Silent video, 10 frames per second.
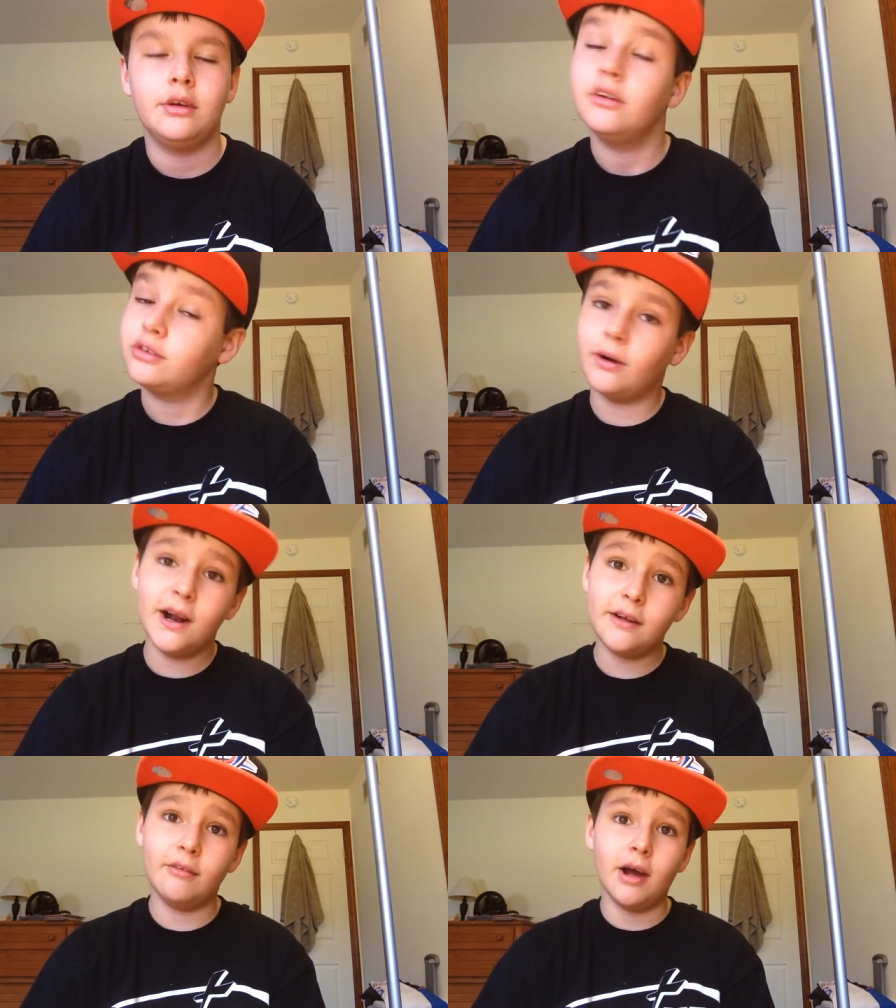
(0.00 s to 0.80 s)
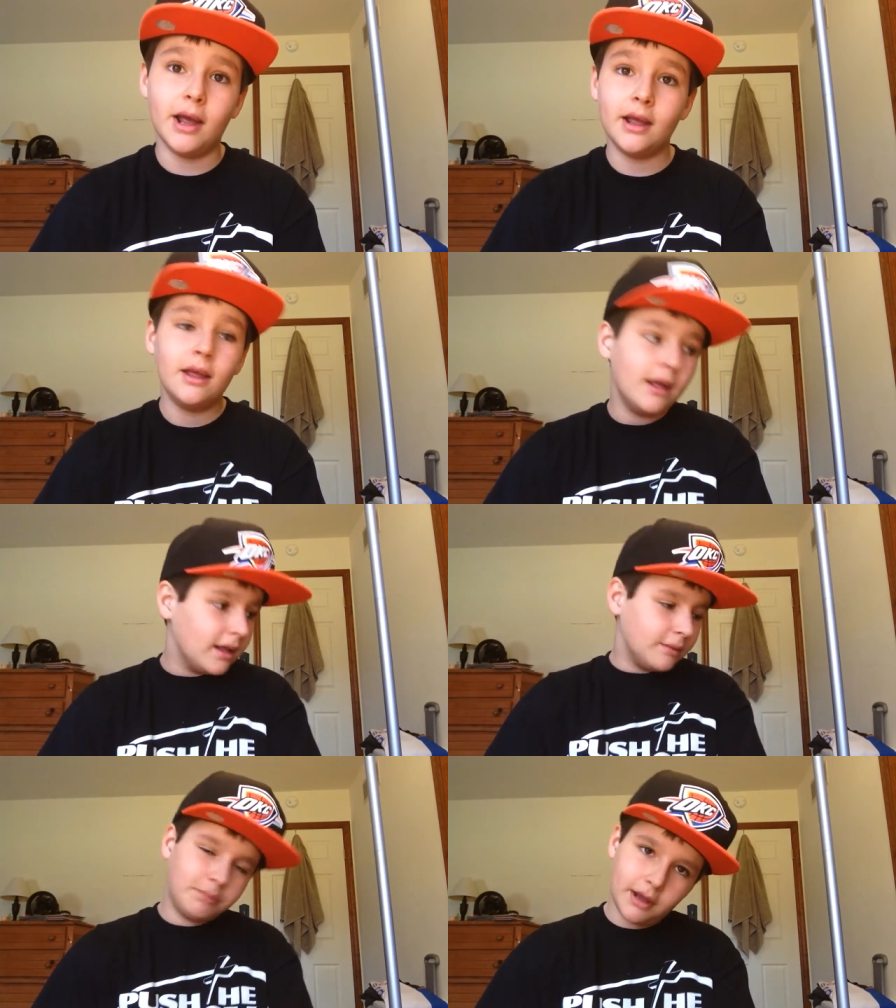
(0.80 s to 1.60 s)
So, anyway,
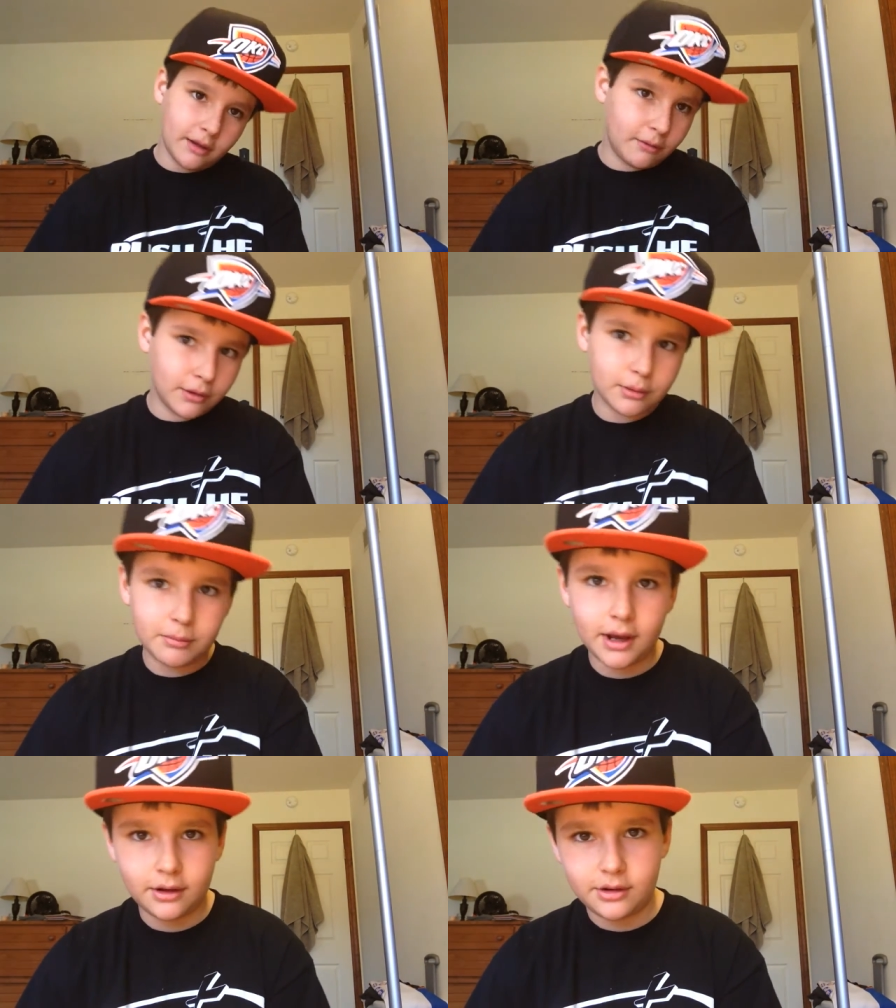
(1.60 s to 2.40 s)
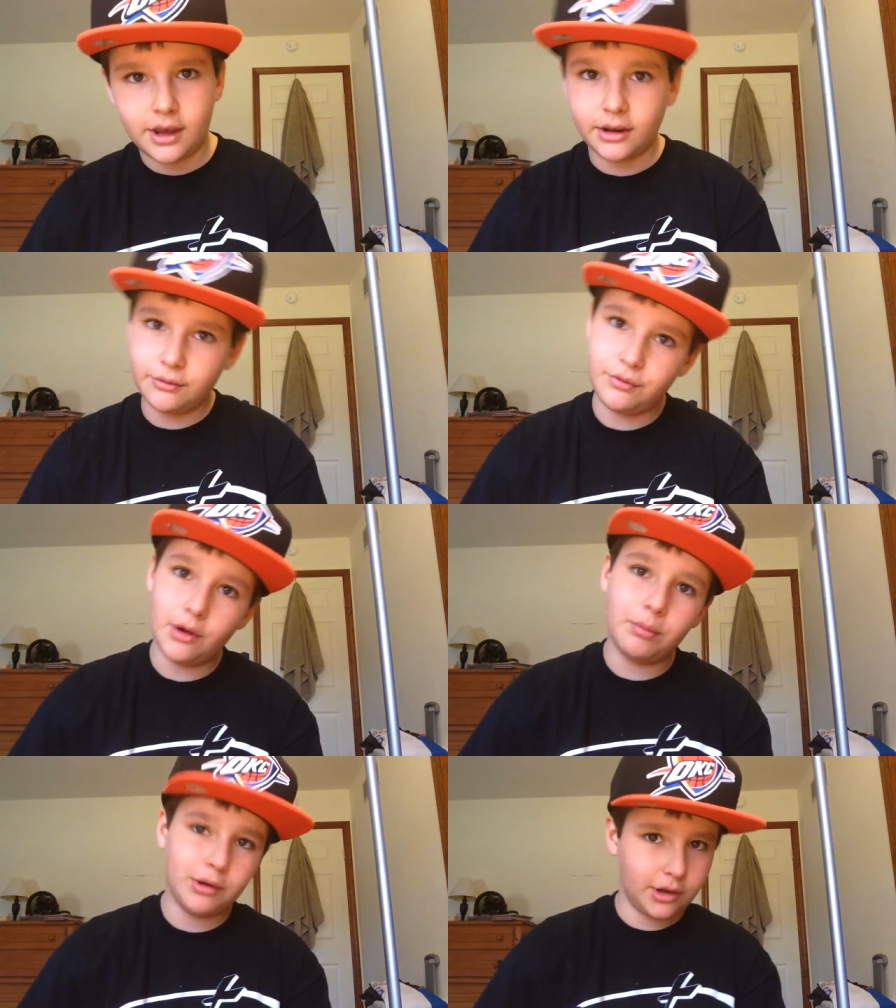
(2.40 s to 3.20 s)
welcome back to
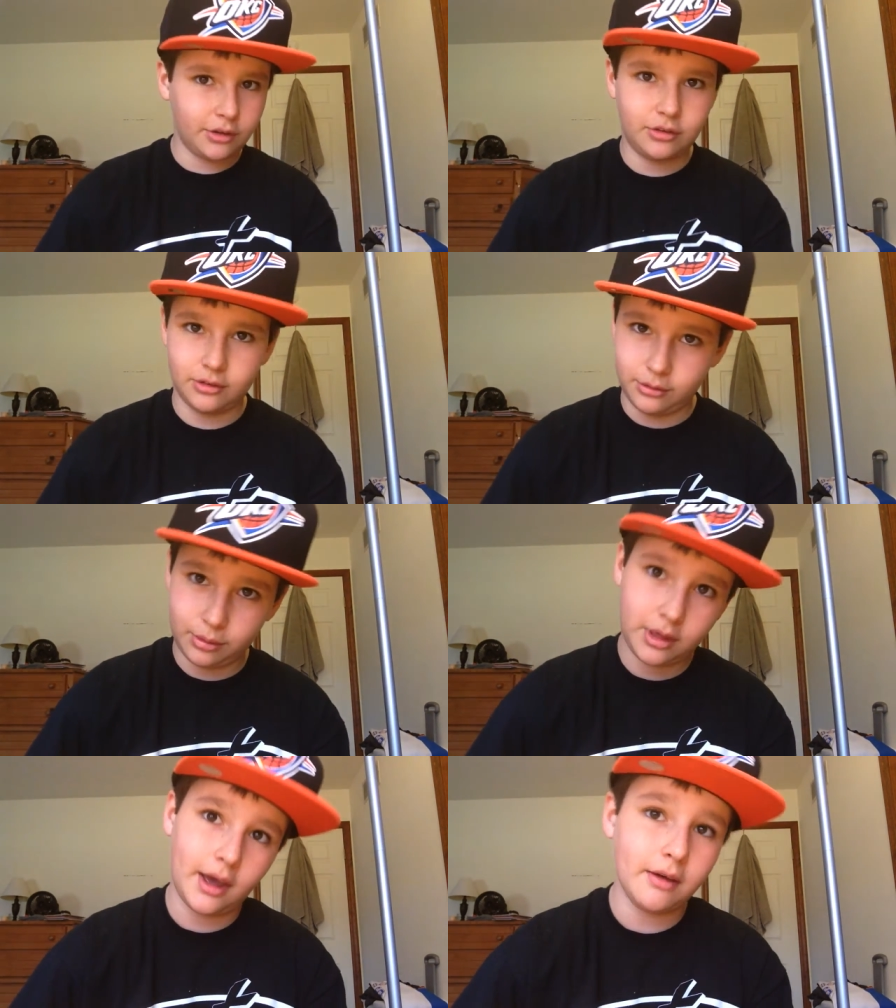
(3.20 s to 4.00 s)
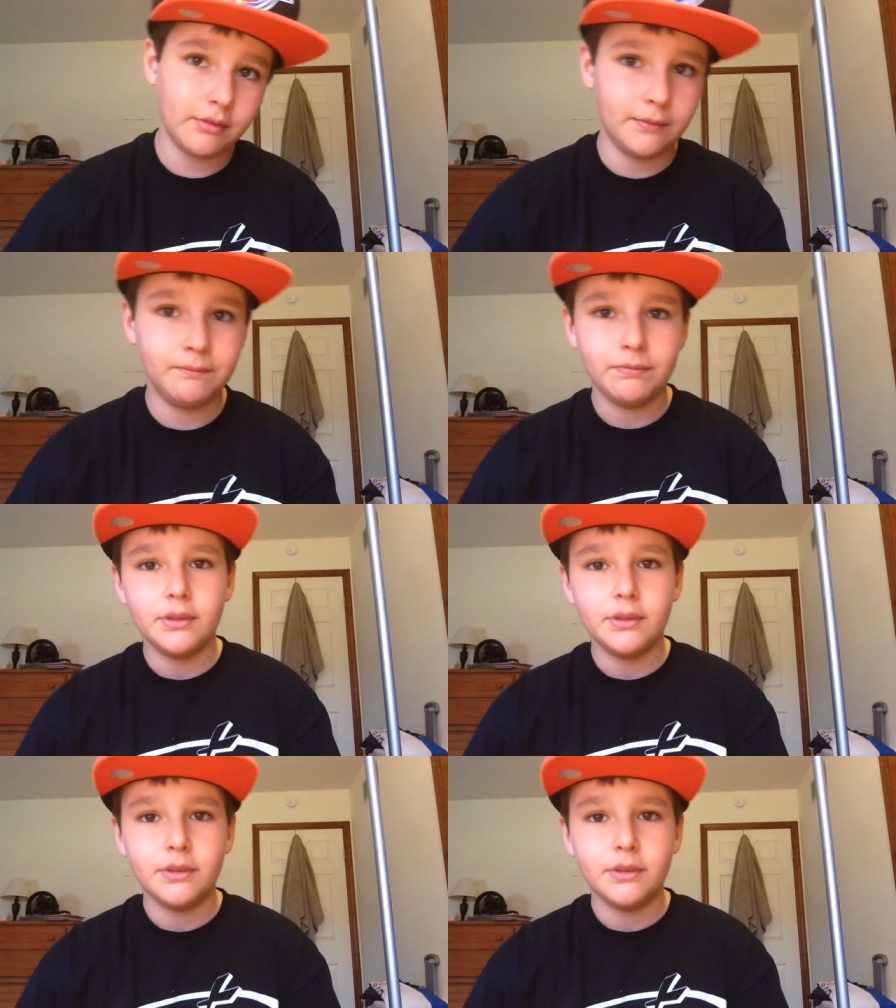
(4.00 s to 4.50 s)
NFL Predictions with Kevin.